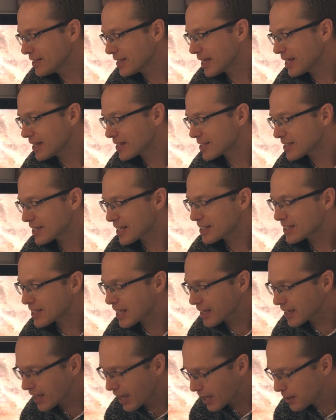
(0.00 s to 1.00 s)
then it says they
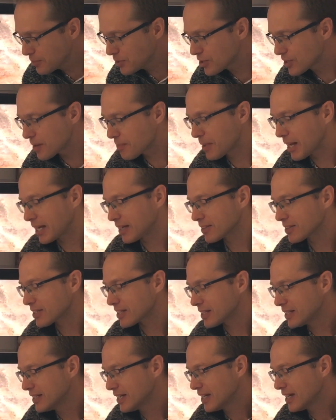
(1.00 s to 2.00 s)
came to the
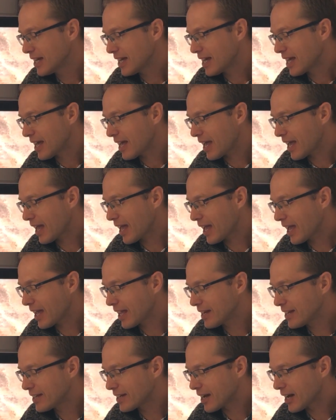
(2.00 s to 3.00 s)
mountain,
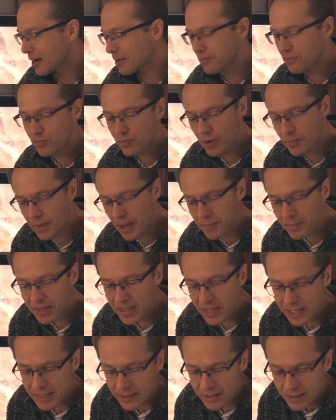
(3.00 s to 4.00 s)
and um, remember
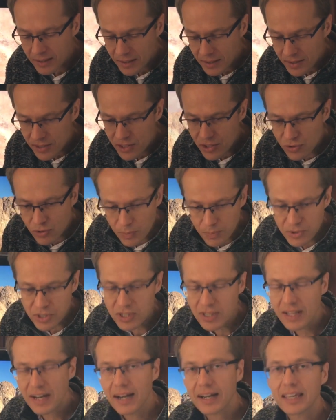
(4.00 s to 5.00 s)
that scripture
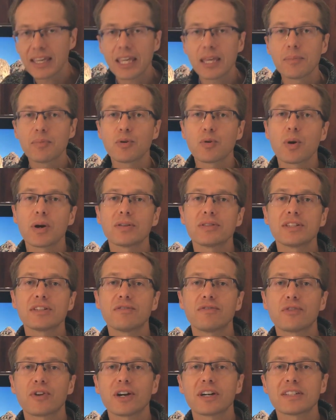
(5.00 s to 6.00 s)
that I keep quoting
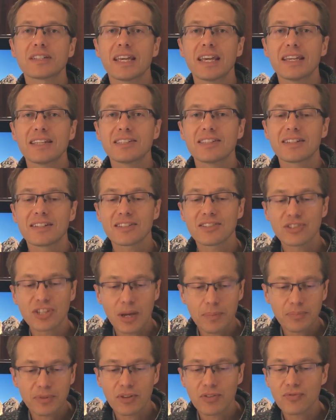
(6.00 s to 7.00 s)
for us, Exodus
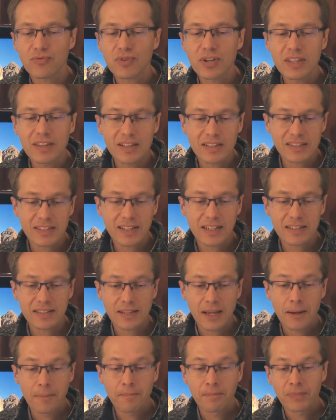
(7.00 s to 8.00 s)
chapter 3, that says,
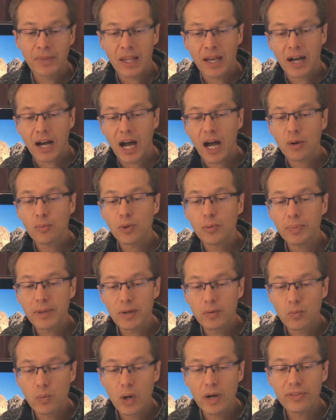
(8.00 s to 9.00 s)
I will be
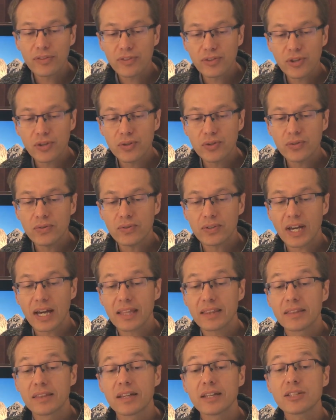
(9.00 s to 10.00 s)
with you,
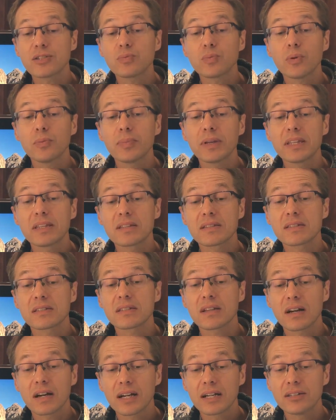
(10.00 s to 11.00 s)
and this will be the
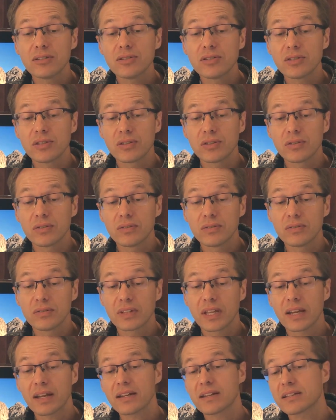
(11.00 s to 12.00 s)
sign to you
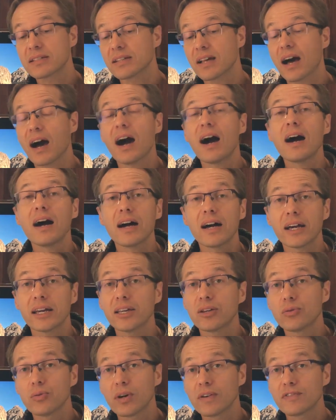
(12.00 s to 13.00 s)
that it is I
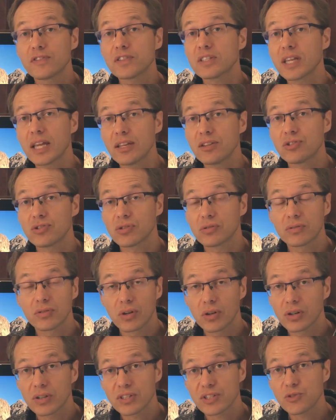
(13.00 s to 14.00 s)
who have sent you.
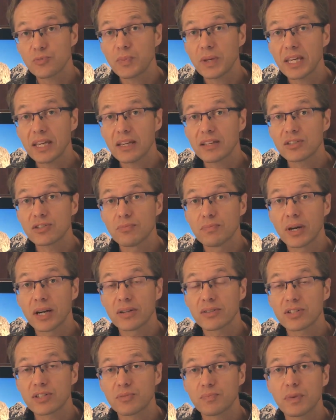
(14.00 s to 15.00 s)
God speaking to
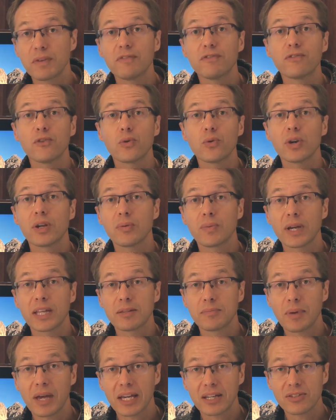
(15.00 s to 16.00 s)
Moses before he went
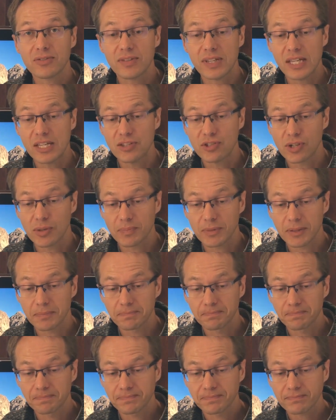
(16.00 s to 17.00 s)
back to Egypt.
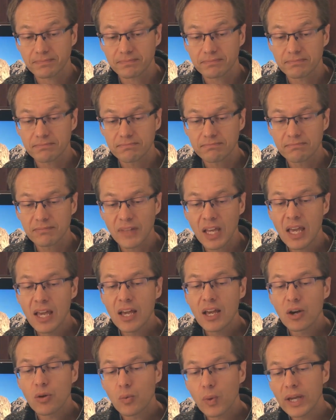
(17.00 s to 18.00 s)

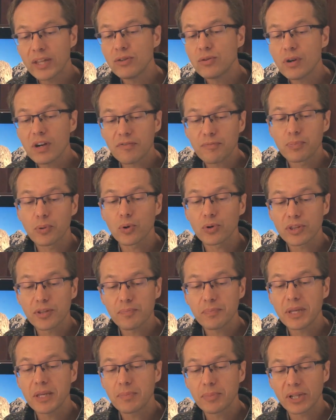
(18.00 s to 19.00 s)
When you have brought the
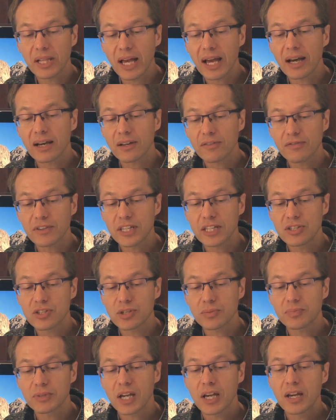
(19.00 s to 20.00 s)
people out of
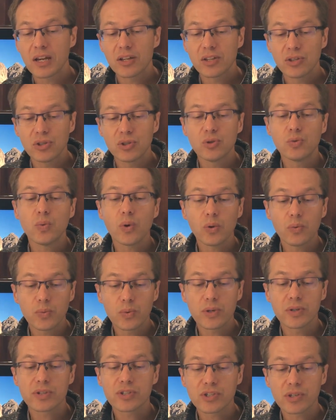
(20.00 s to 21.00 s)
Egypt, you will
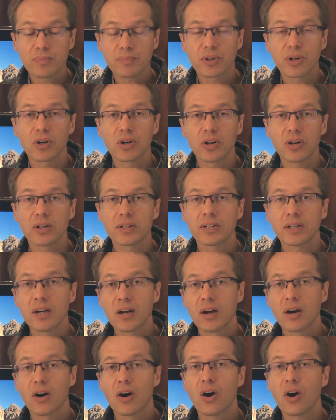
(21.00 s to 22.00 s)
worship God
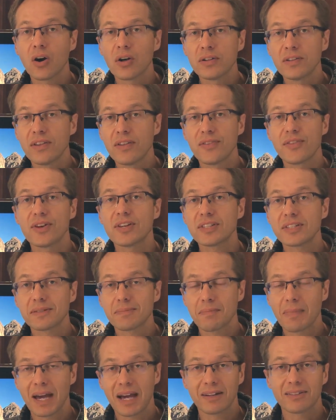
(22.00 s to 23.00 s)
on this
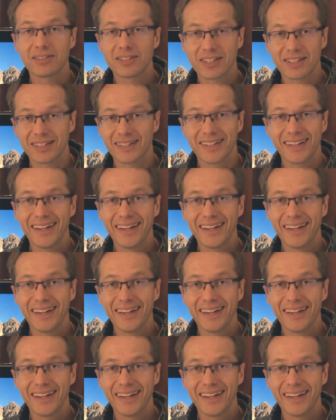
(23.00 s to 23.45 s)
mountain.